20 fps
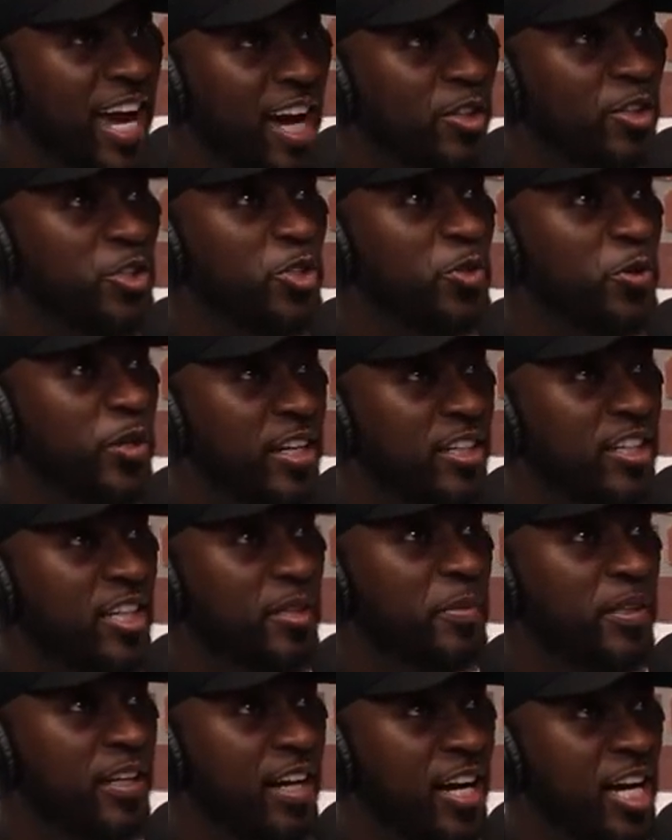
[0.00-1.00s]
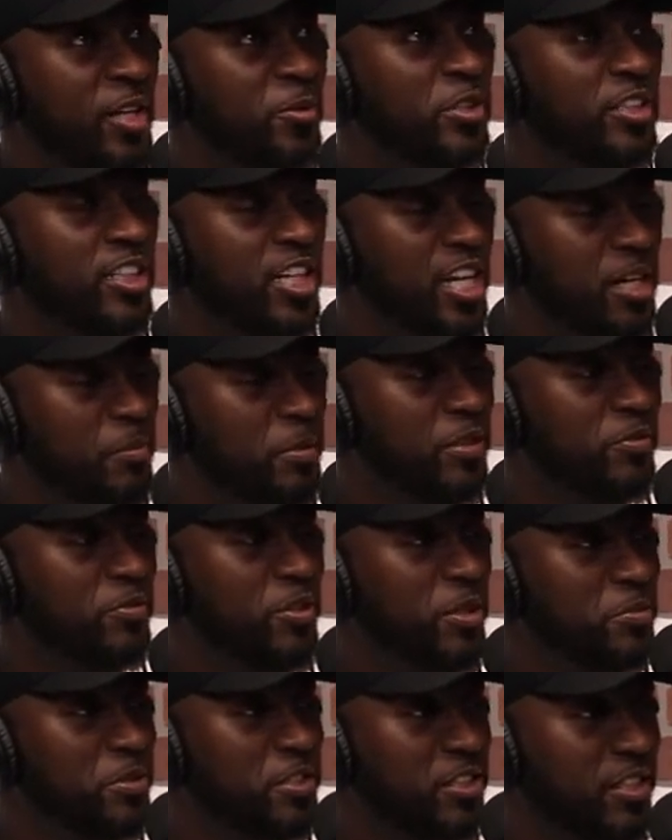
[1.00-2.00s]
did you end up at Iowa coming
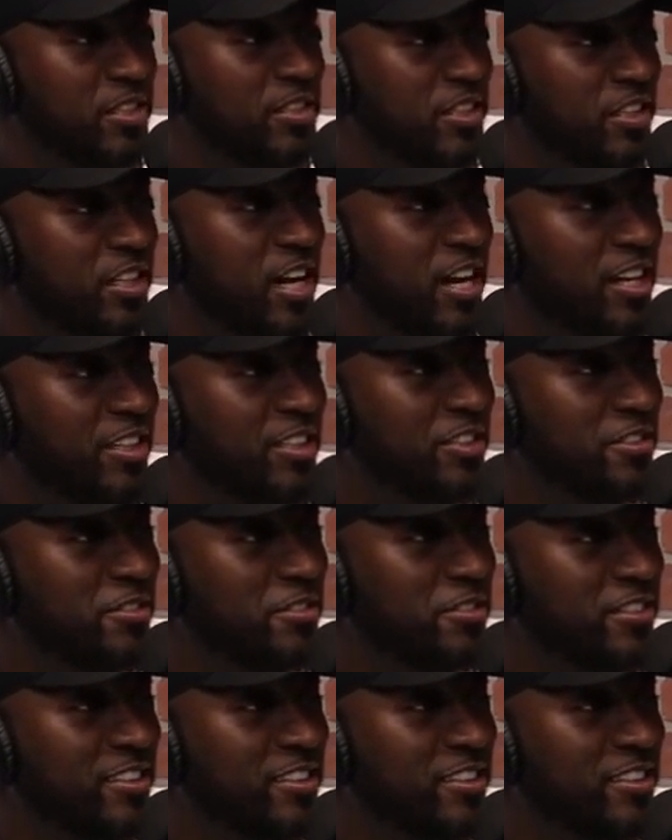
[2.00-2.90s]
from Chicago?